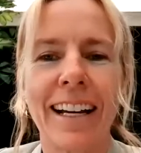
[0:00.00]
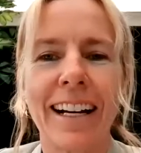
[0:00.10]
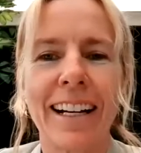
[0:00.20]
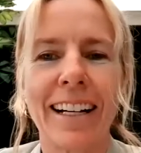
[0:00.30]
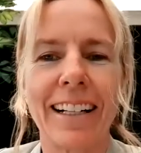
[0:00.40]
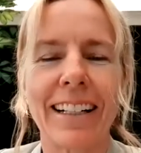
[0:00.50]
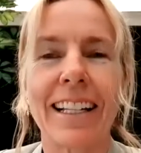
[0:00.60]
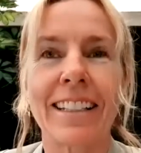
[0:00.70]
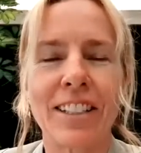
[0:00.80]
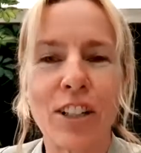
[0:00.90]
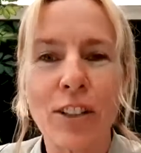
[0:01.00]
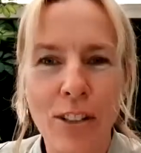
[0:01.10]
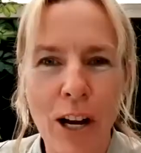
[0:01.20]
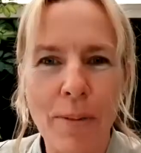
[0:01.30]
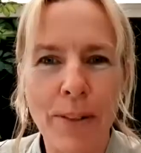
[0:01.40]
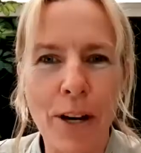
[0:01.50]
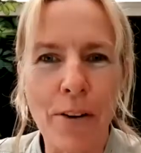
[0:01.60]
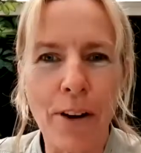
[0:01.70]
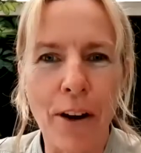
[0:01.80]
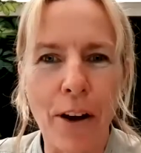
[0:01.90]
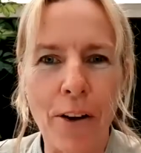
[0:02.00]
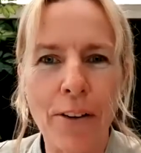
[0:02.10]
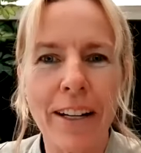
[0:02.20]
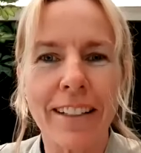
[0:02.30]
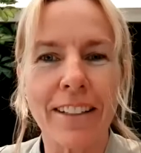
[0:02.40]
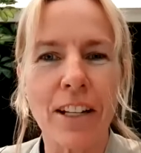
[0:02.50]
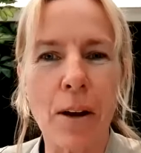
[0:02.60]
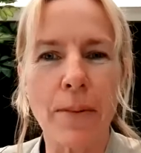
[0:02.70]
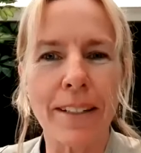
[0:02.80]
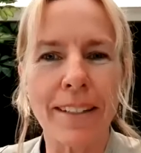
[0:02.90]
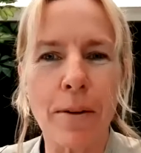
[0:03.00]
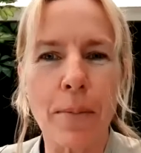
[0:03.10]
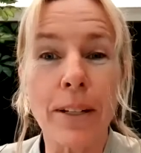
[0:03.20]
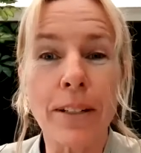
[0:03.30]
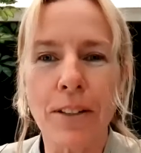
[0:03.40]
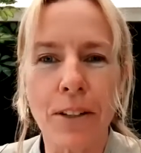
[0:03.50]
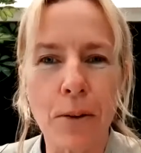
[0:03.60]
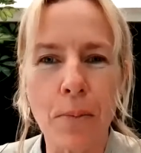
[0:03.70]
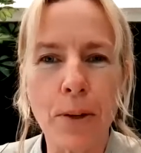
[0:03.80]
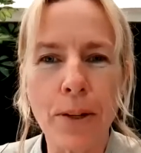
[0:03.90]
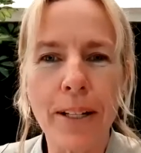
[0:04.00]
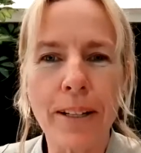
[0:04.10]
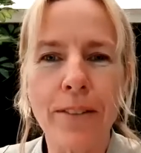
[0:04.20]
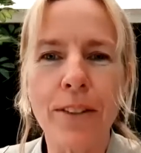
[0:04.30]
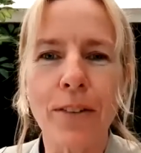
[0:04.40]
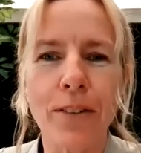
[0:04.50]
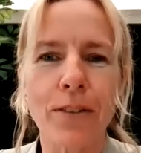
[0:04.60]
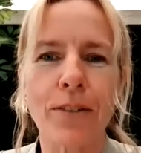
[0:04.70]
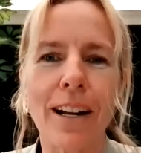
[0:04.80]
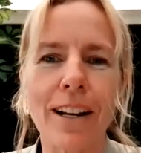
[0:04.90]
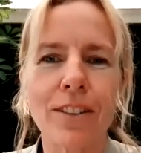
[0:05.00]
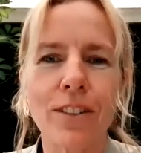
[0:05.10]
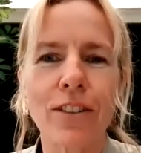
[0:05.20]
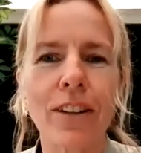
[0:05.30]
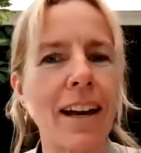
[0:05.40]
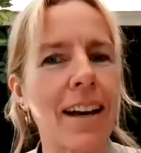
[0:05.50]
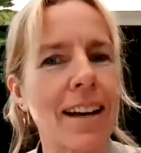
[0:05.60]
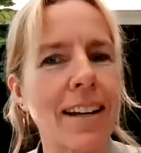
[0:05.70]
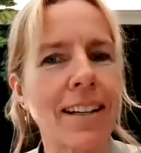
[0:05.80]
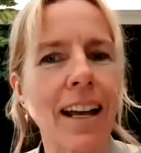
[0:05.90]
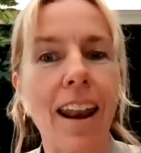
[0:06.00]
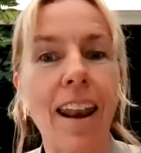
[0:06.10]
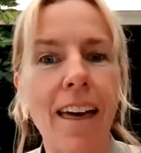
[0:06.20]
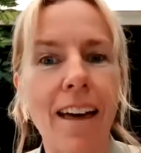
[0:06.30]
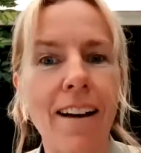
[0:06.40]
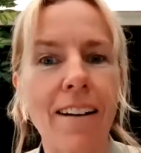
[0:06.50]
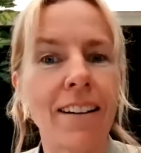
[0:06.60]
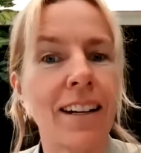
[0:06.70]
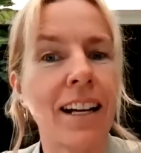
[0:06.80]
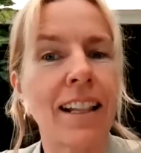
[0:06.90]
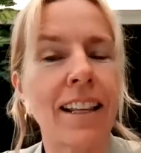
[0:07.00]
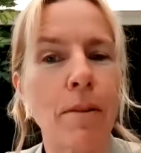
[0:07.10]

uh, it's not time to go it alone. It's time to step into the community of selves around you and allow the